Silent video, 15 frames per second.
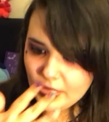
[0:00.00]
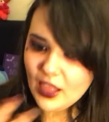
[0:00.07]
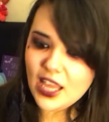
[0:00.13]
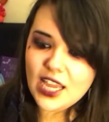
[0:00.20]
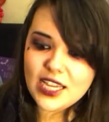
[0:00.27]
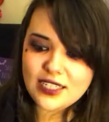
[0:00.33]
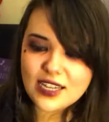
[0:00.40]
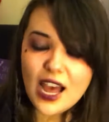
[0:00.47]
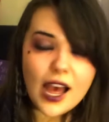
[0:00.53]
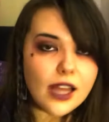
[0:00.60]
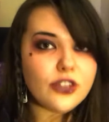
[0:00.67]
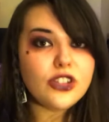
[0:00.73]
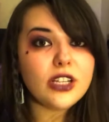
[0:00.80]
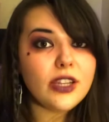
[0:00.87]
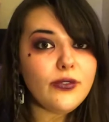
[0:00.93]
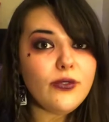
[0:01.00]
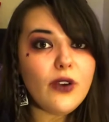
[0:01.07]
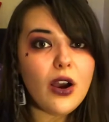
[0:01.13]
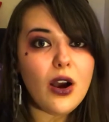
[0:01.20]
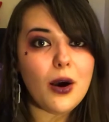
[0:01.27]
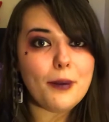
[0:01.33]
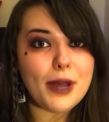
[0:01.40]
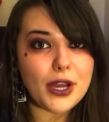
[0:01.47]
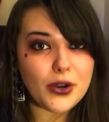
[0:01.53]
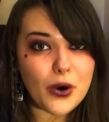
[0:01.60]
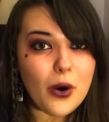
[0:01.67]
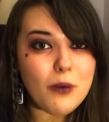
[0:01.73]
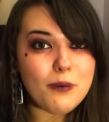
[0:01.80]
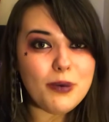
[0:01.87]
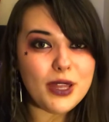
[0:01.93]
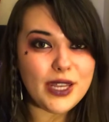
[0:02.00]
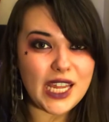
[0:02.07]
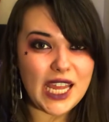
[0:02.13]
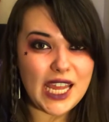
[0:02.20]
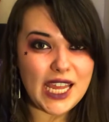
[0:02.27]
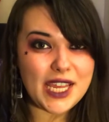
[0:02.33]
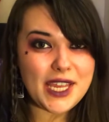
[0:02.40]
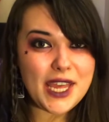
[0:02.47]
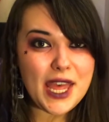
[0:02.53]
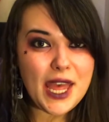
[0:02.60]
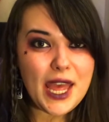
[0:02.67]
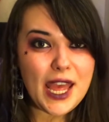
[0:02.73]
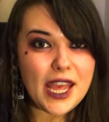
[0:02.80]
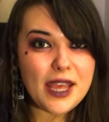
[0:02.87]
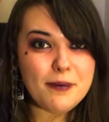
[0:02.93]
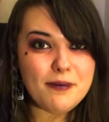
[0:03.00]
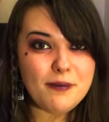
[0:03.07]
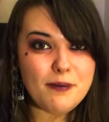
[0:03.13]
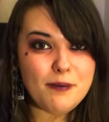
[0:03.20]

It's actually from a company in